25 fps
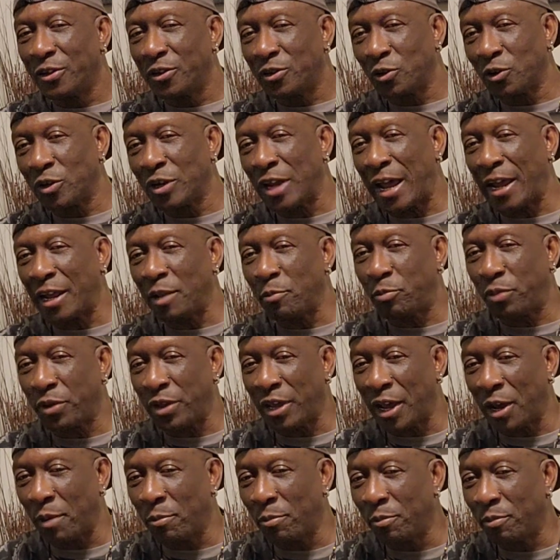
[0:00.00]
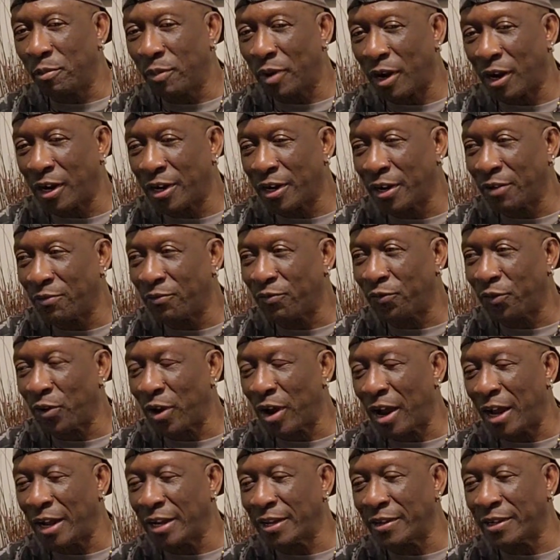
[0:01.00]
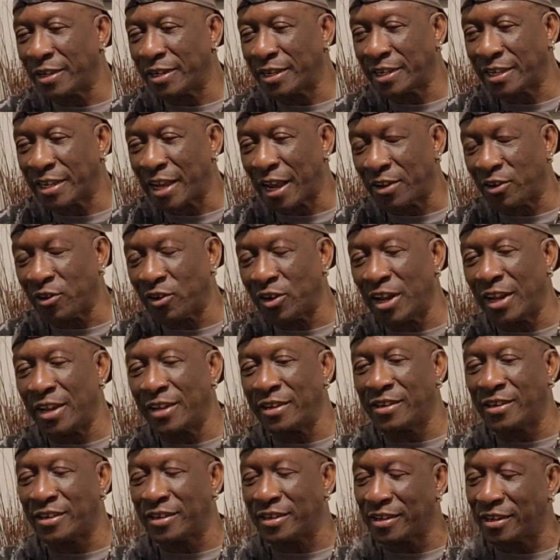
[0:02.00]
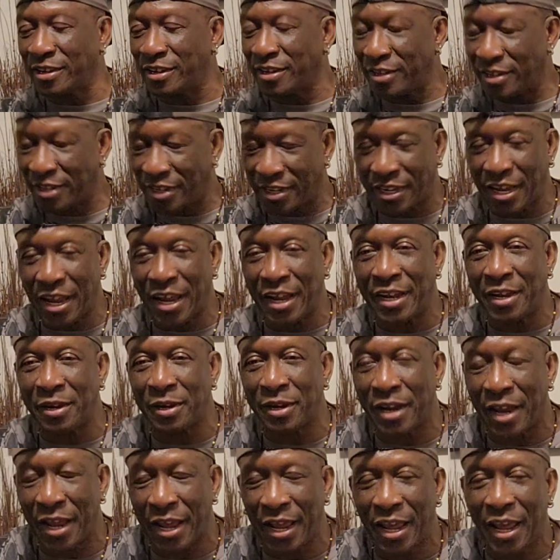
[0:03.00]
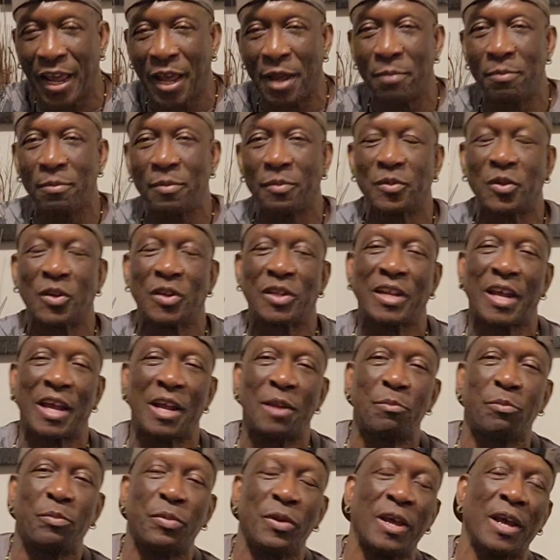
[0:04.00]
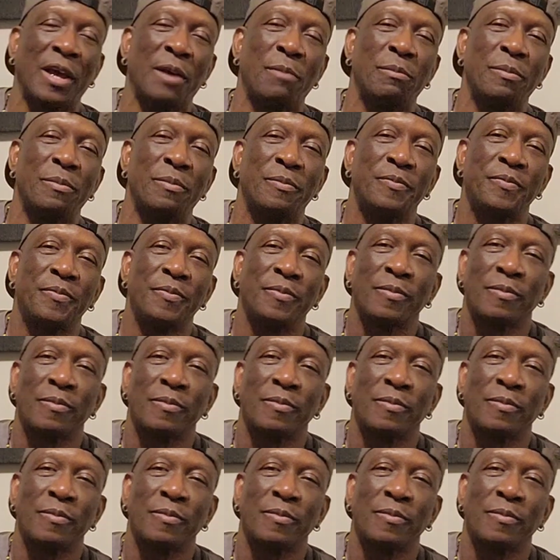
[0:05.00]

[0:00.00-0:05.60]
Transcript: to 9 p.m. And on Saturdays, 10 a.m. to 10 p.m.